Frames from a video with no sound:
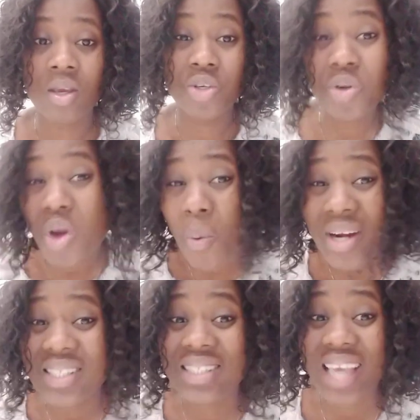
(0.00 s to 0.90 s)
You know what
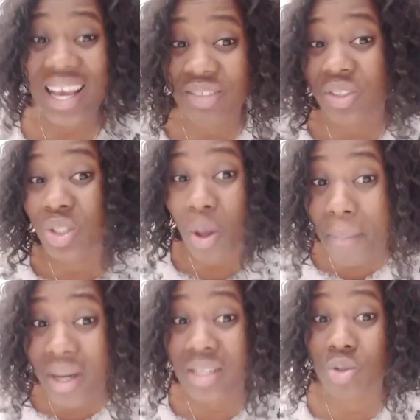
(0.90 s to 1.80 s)
it takes for
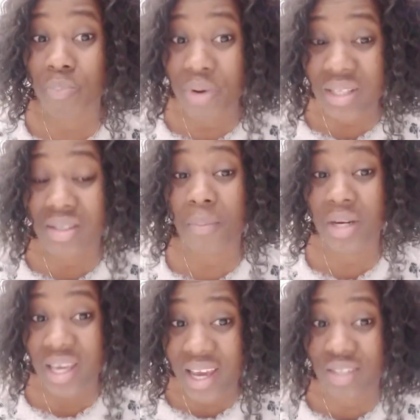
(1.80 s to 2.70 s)
somebody to bring
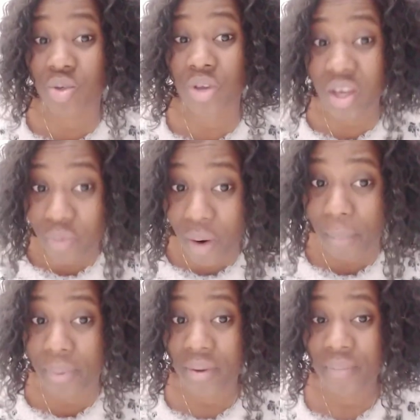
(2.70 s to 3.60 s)
somebody here to
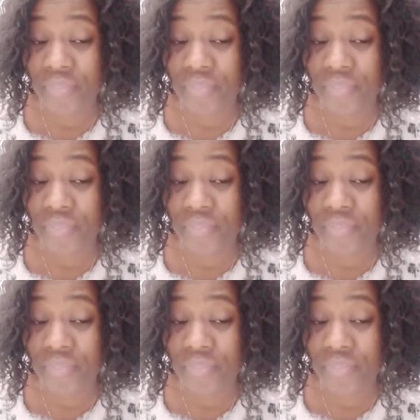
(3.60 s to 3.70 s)
Europe?